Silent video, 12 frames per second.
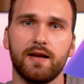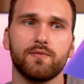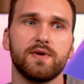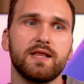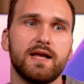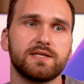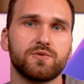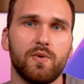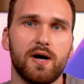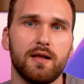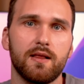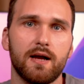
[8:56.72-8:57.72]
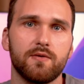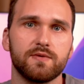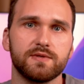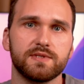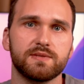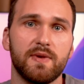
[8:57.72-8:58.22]
And I realized while I
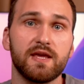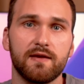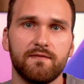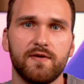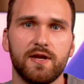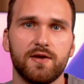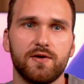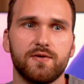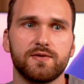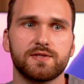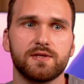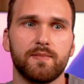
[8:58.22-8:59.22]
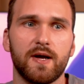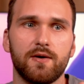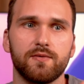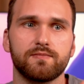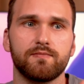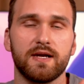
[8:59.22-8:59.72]
was making videos
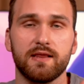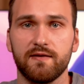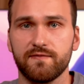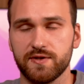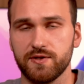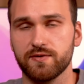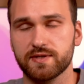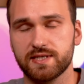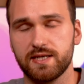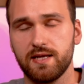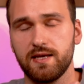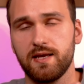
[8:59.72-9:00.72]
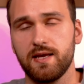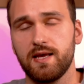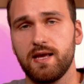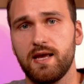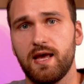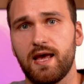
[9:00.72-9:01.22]
about my life in New York City
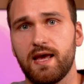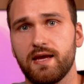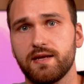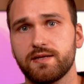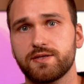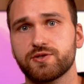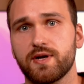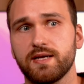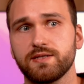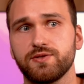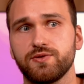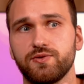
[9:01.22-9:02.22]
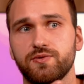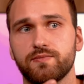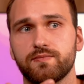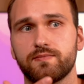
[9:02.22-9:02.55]
and trying to